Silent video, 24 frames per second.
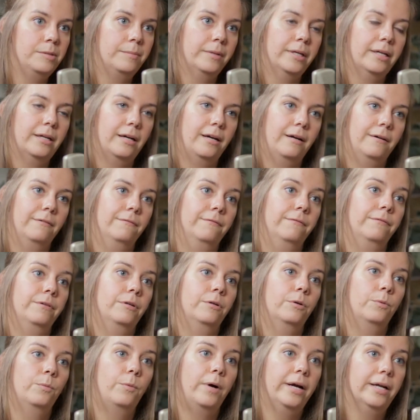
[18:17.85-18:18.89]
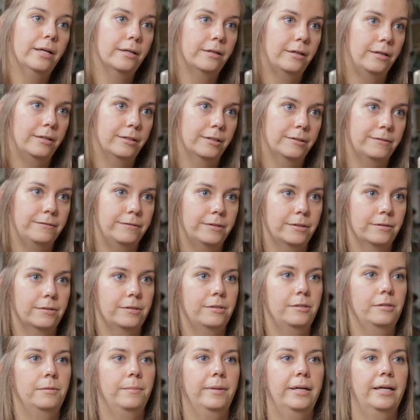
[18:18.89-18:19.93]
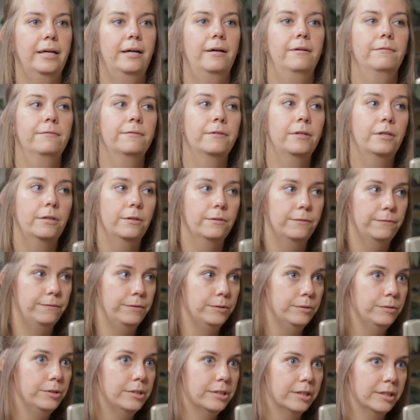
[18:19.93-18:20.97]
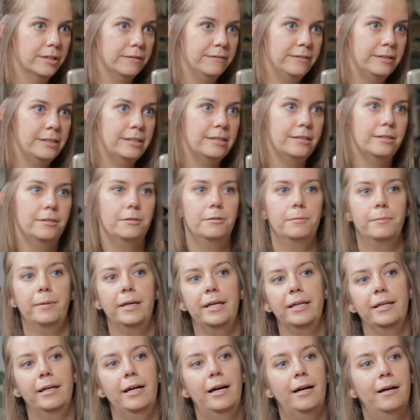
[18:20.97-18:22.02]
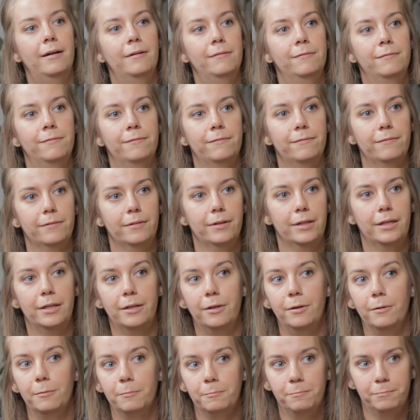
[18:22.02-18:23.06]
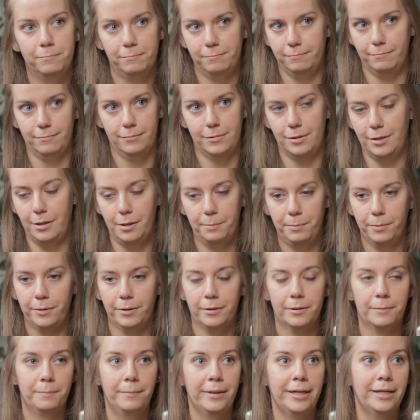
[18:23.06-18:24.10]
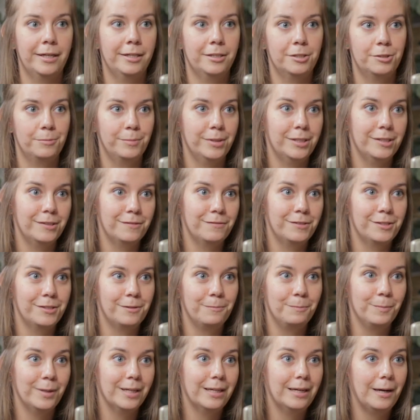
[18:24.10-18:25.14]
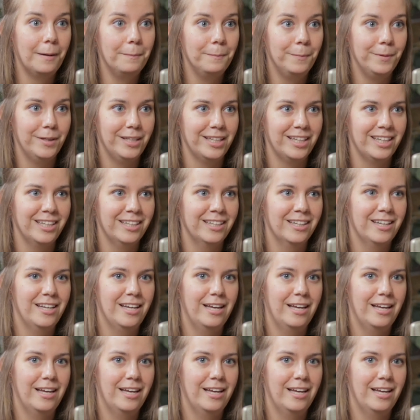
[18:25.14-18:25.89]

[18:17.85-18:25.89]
You might have, white collar folks. You may have food service. You may have, upper management of some big company.